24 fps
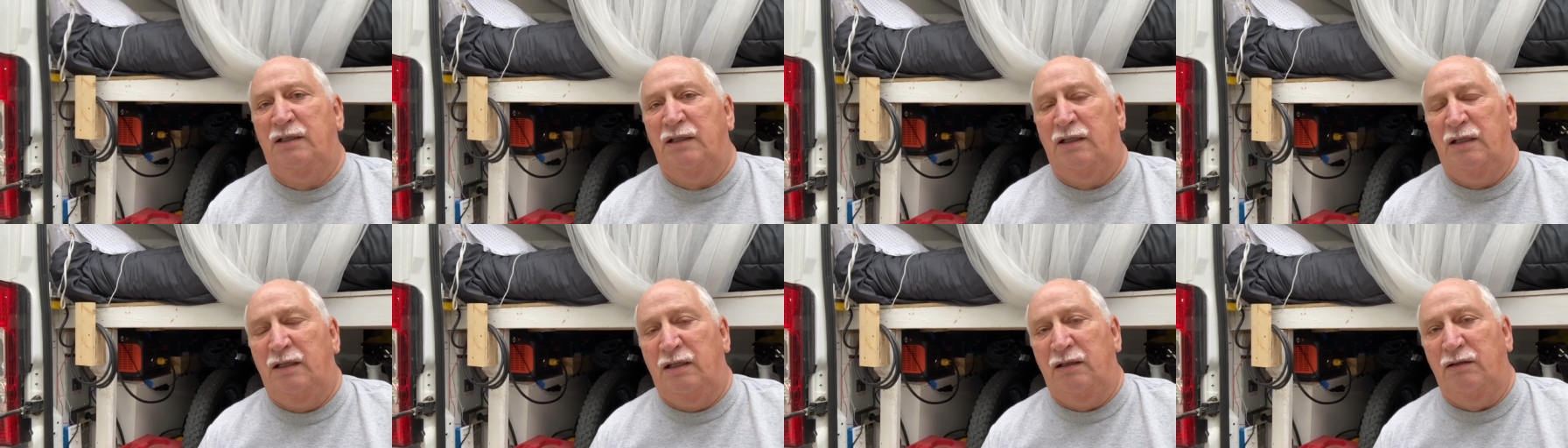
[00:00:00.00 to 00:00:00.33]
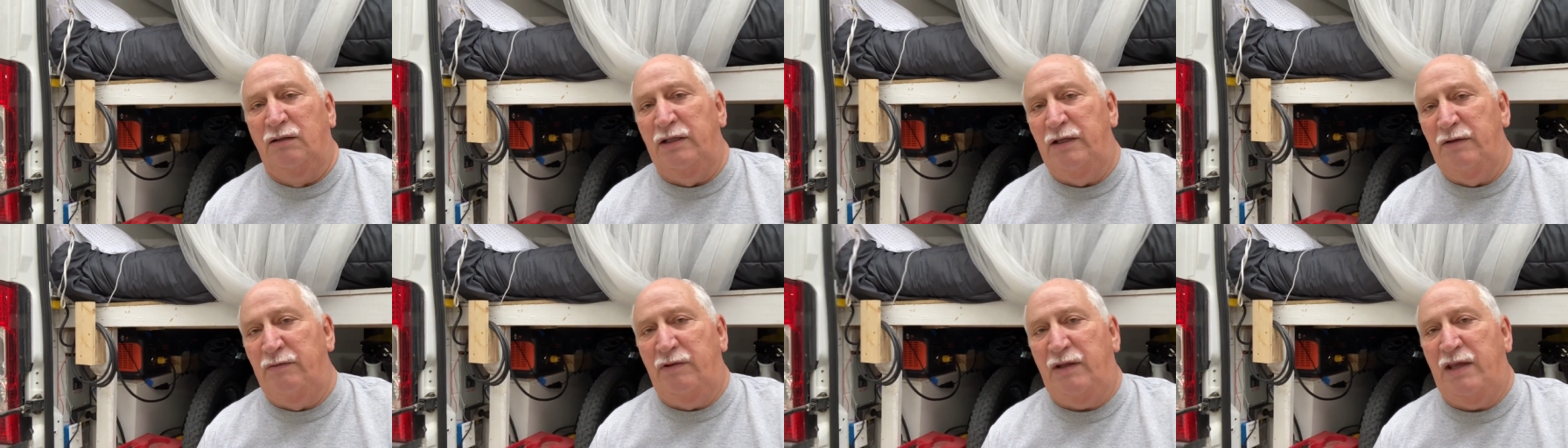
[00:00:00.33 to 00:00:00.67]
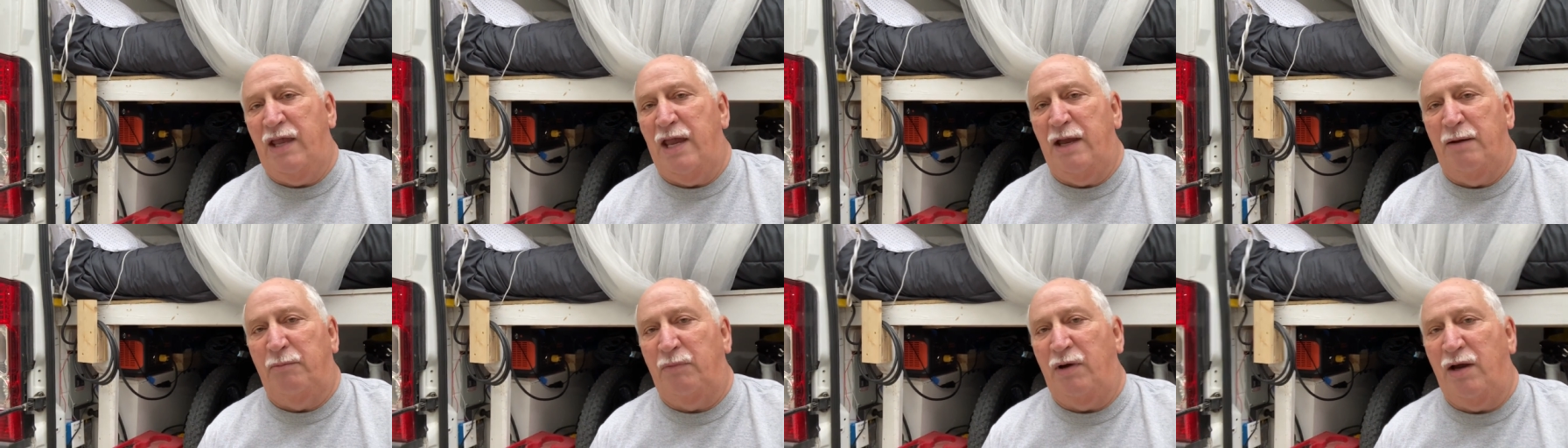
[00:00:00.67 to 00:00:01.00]
leave the
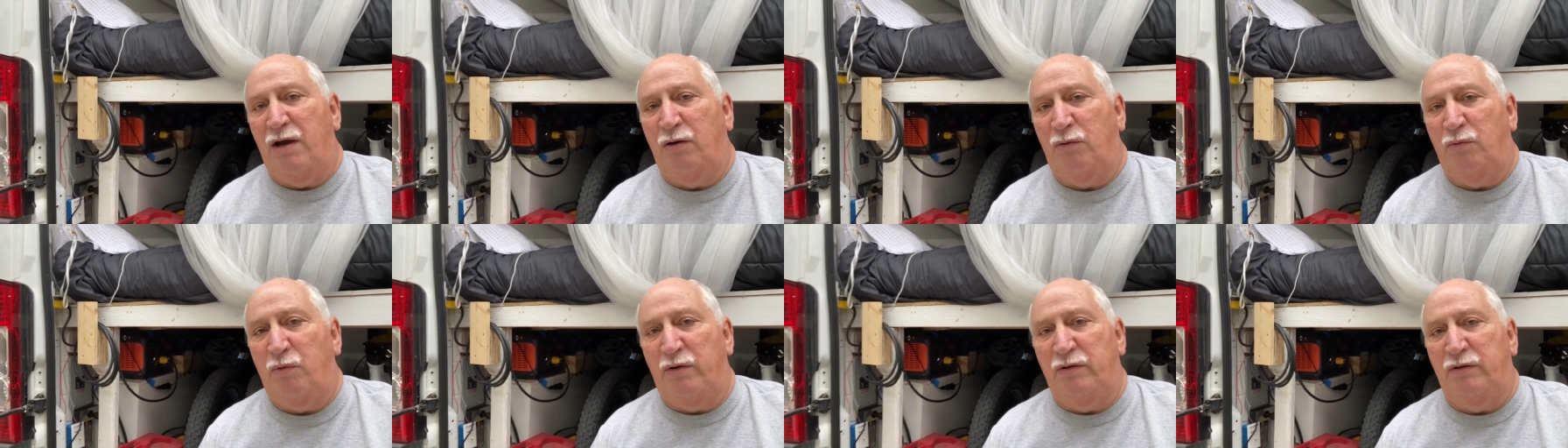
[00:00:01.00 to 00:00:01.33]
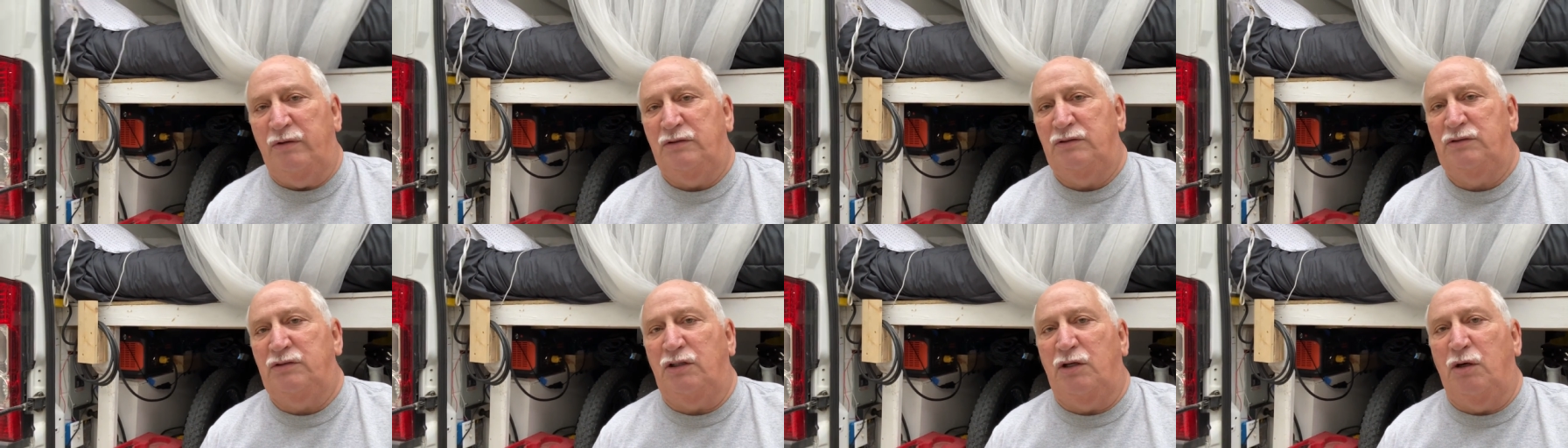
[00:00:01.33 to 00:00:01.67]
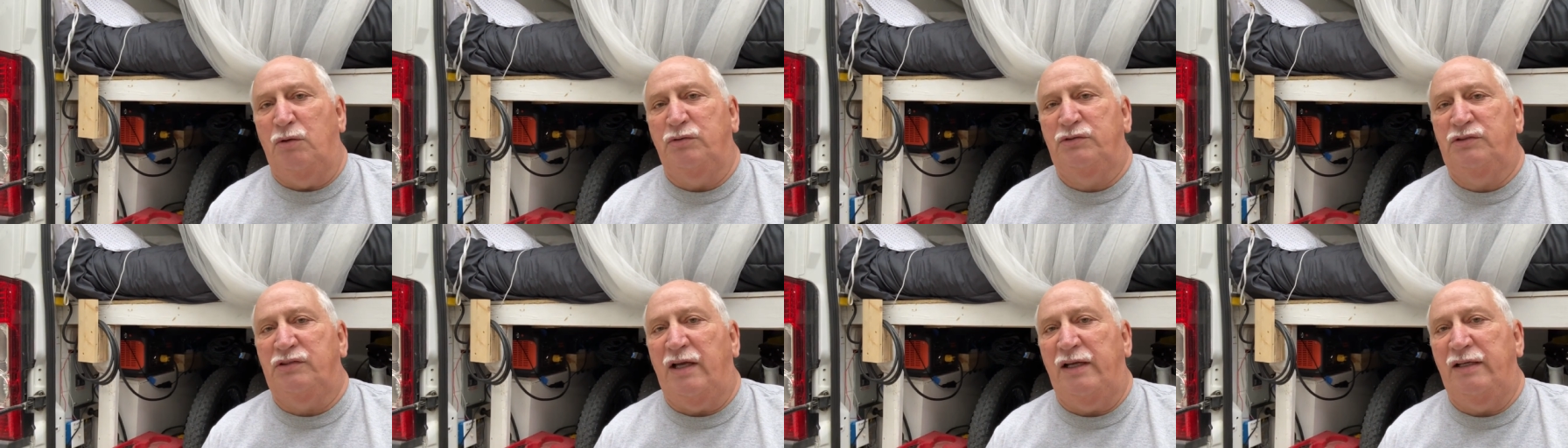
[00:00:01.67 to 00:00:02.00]
campground, whether it's to go
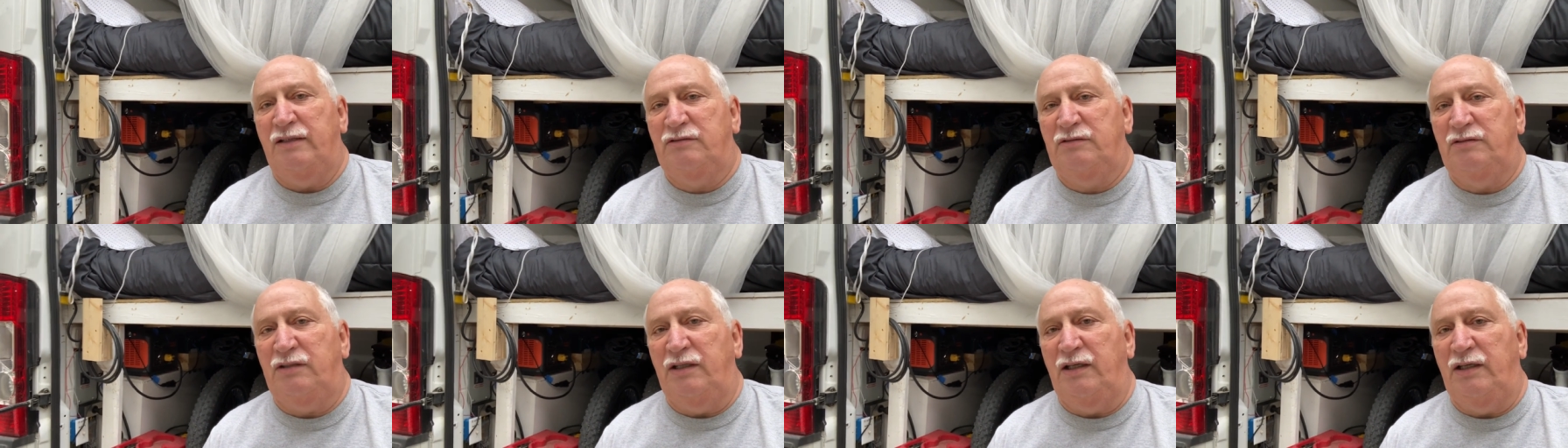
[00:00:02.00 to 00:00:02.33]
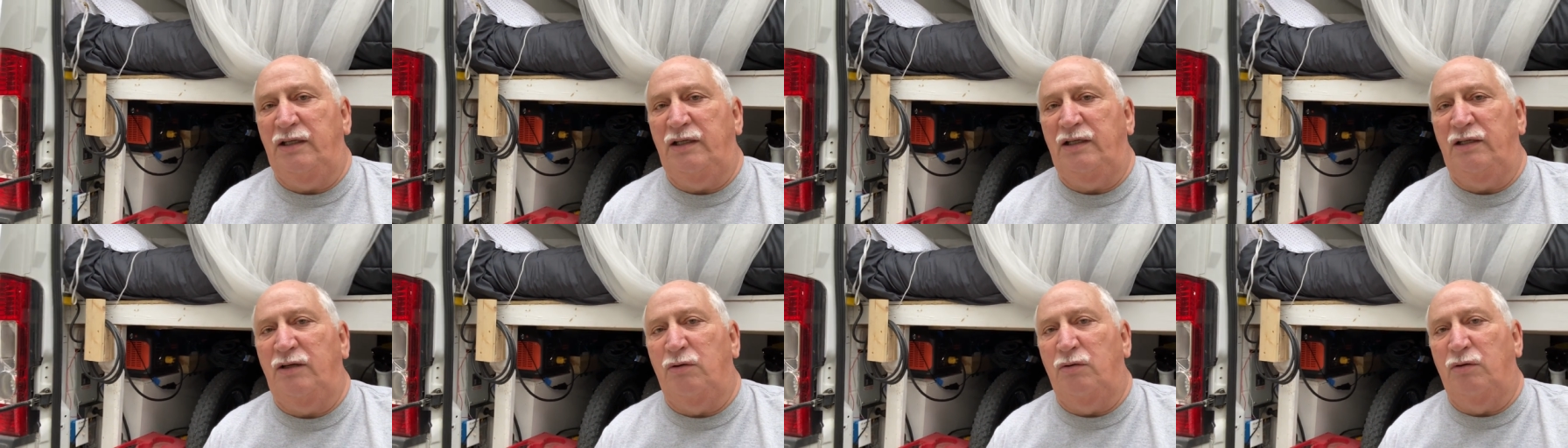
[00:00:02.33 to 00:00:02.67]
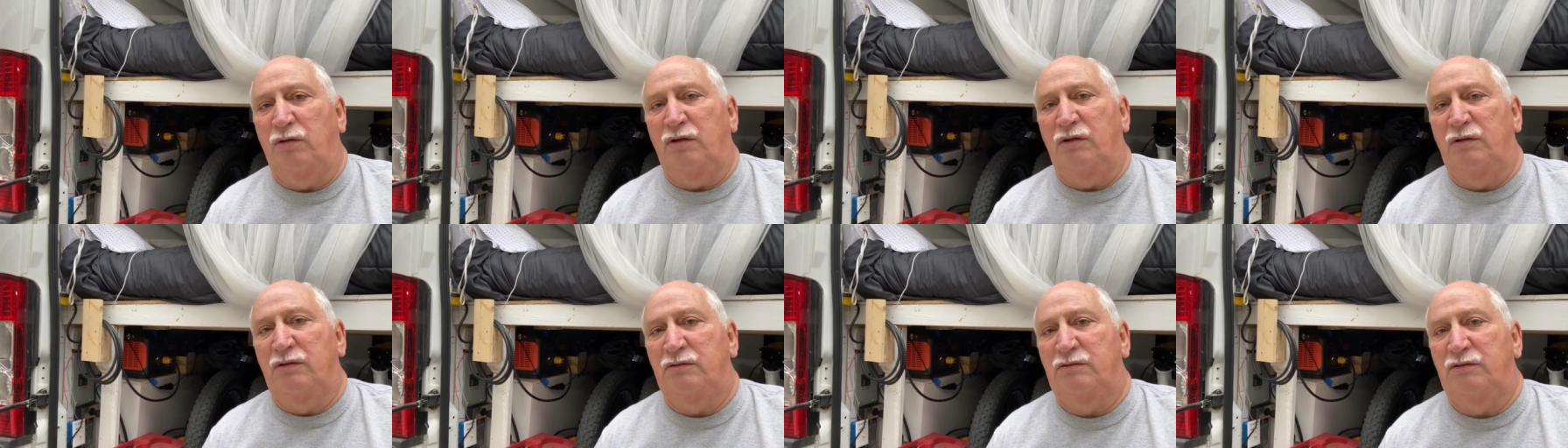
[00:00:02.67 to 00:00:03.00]
sightseeing
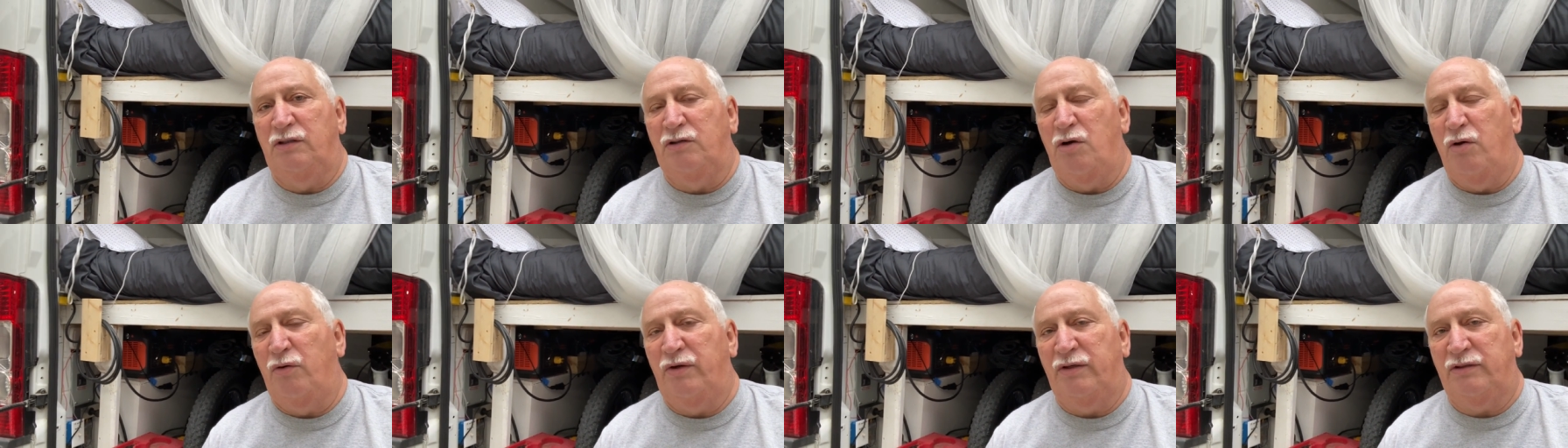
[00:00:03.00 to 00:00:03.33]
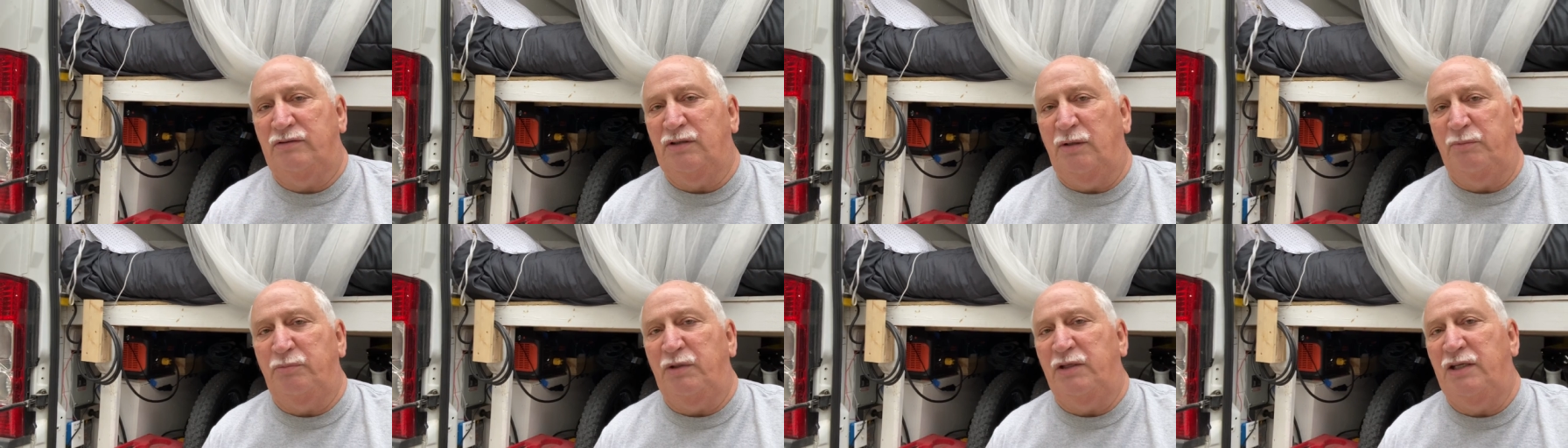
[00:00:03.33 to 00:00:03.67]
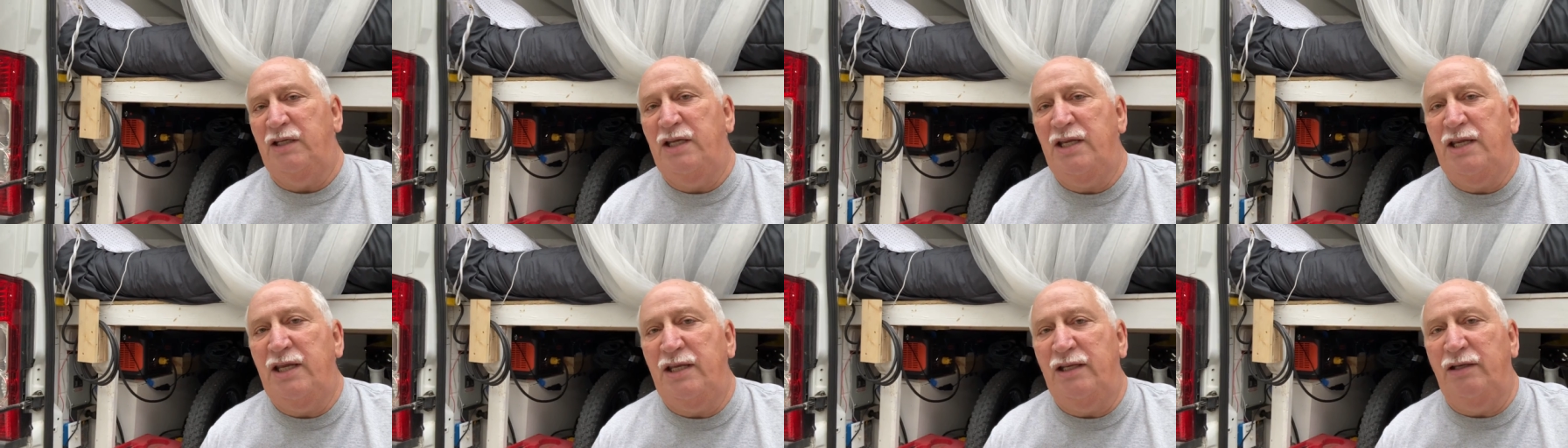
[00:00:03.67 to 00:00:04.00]
or to go get something to
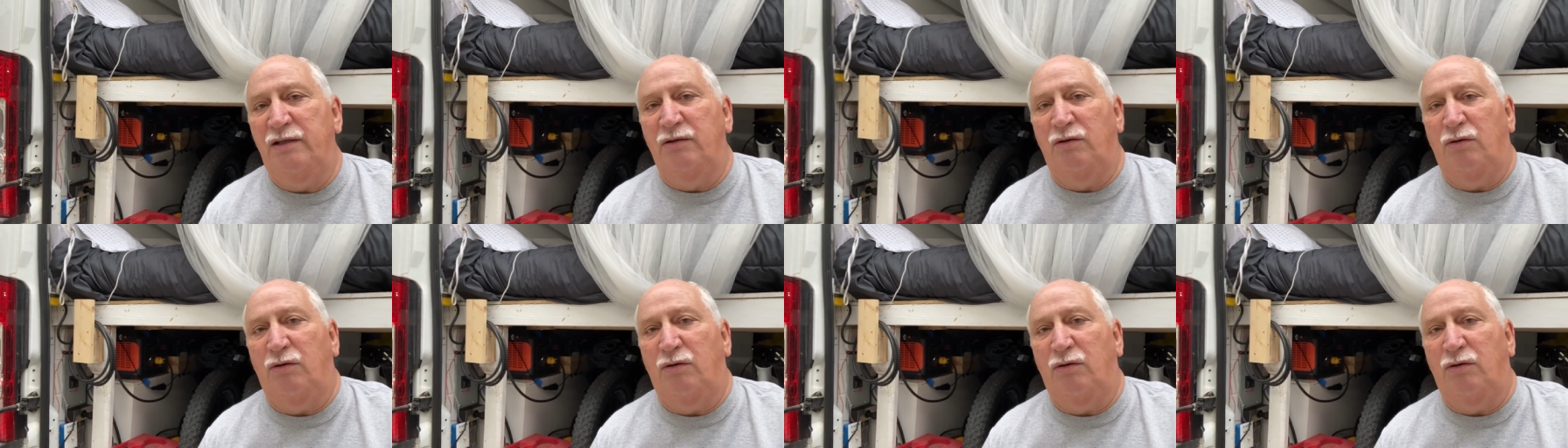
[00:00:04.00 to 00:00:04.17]
eat